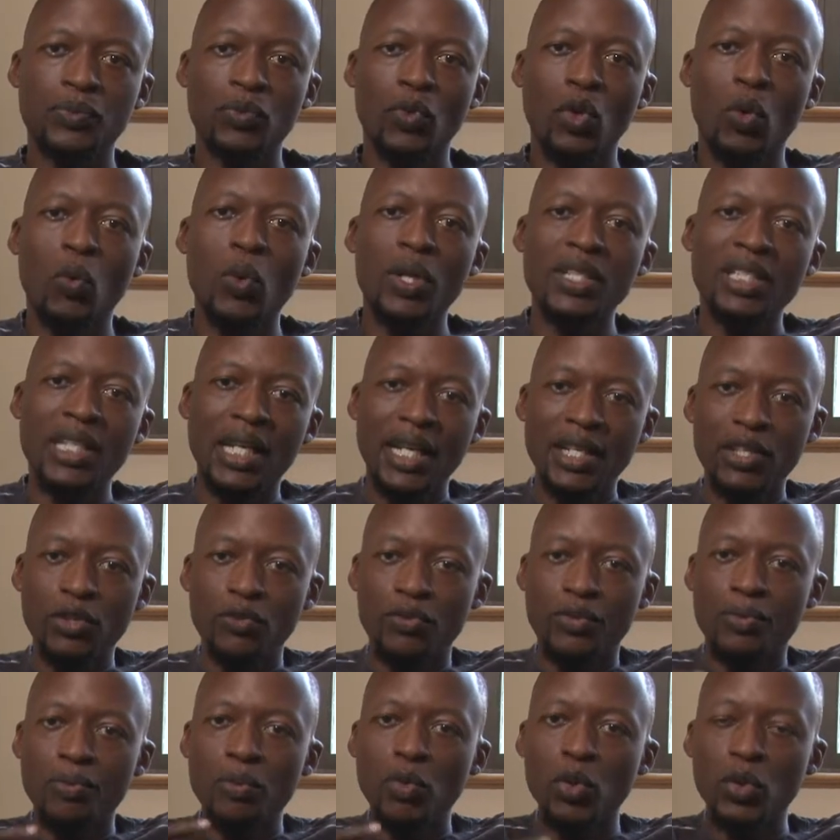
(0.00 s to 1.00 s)
What kind of
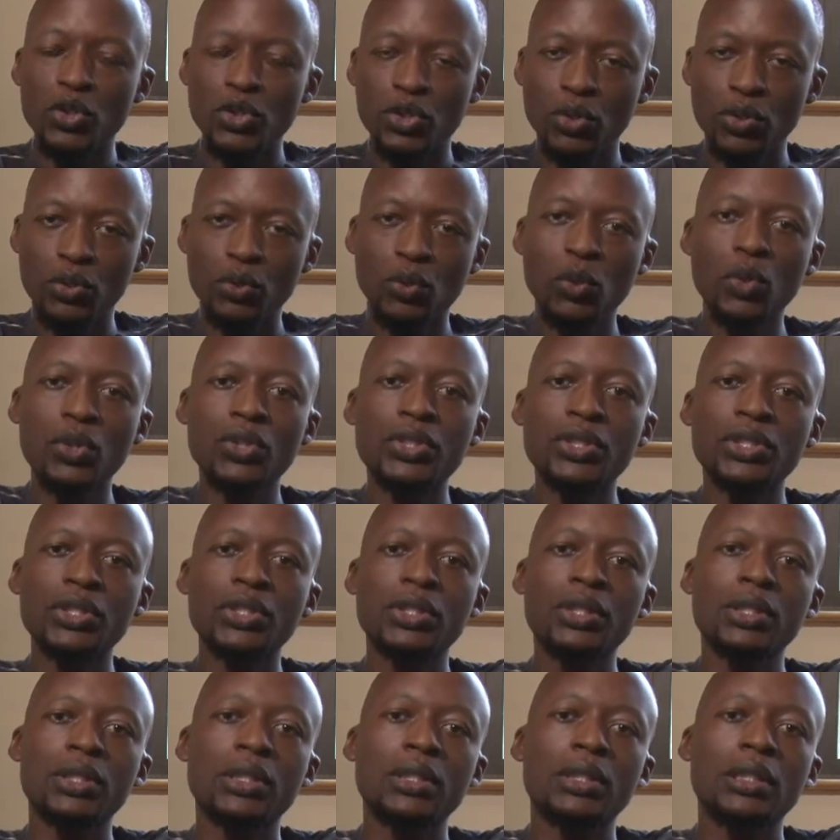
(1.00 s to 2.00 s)
emotion
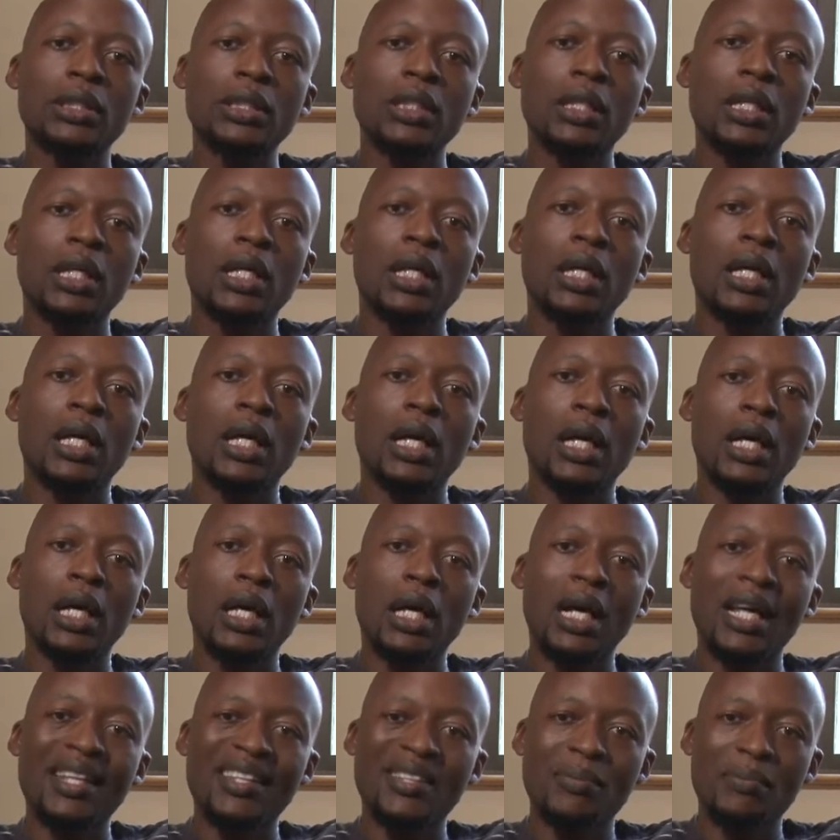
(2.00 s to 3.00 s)
was
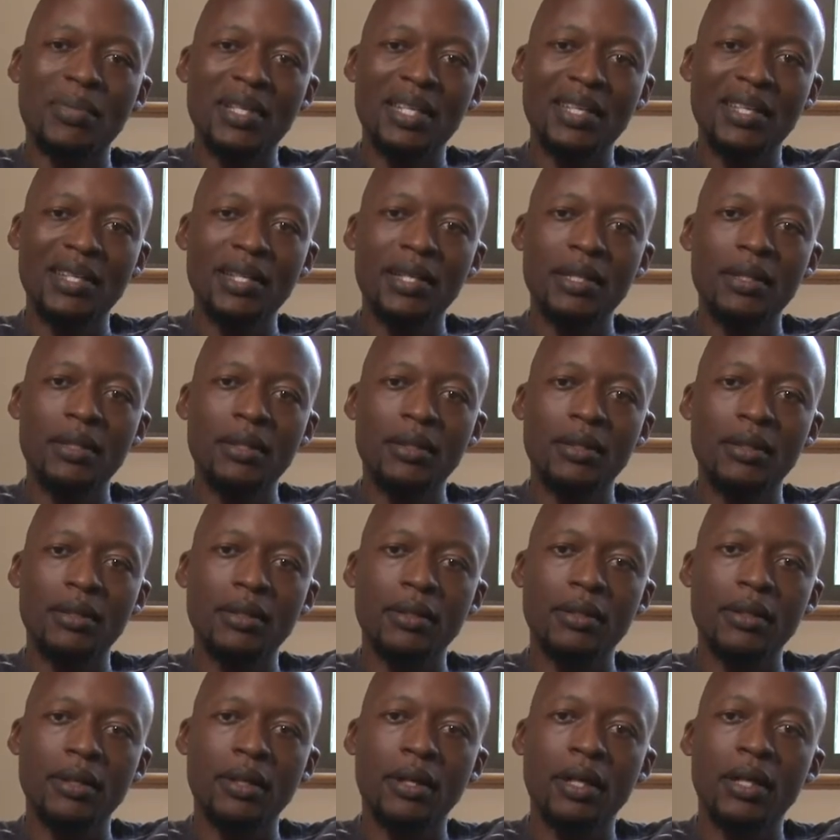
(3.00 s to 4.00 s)
at the beginning,
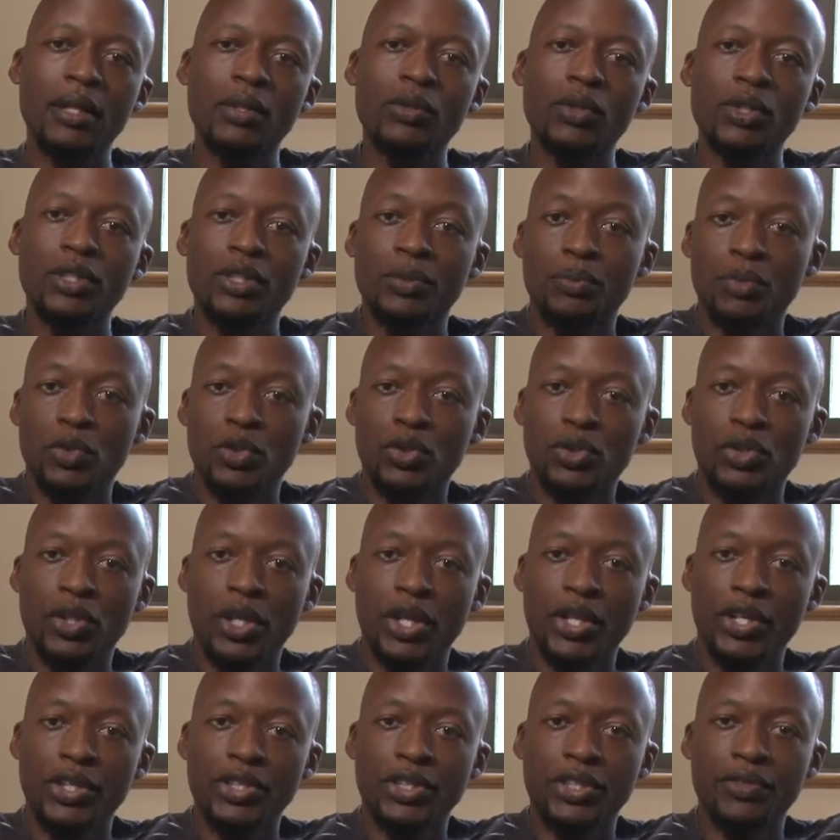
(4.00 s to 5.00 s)
and what emotion are
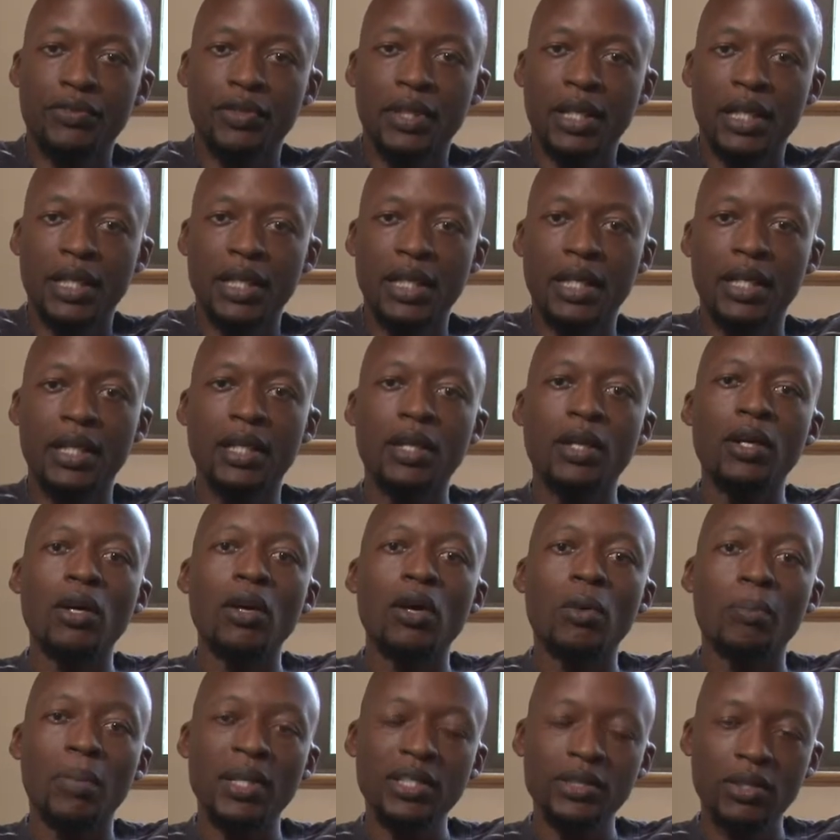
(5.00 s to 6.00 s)
you achieving at the end?
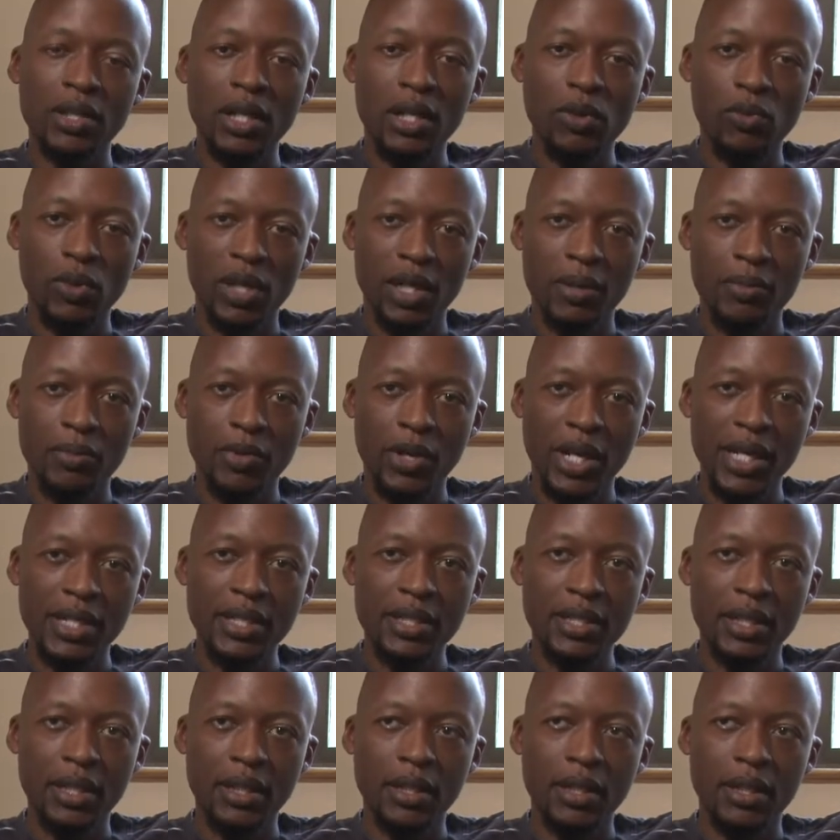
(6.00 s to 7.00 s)
Personally, when I'm
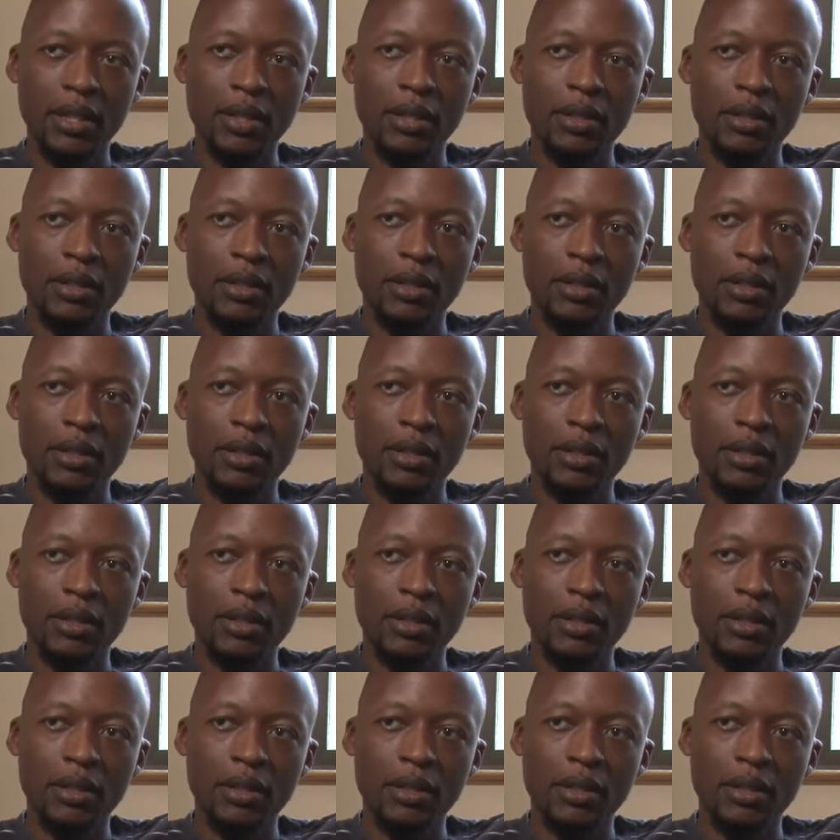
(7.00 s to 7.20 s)
writing,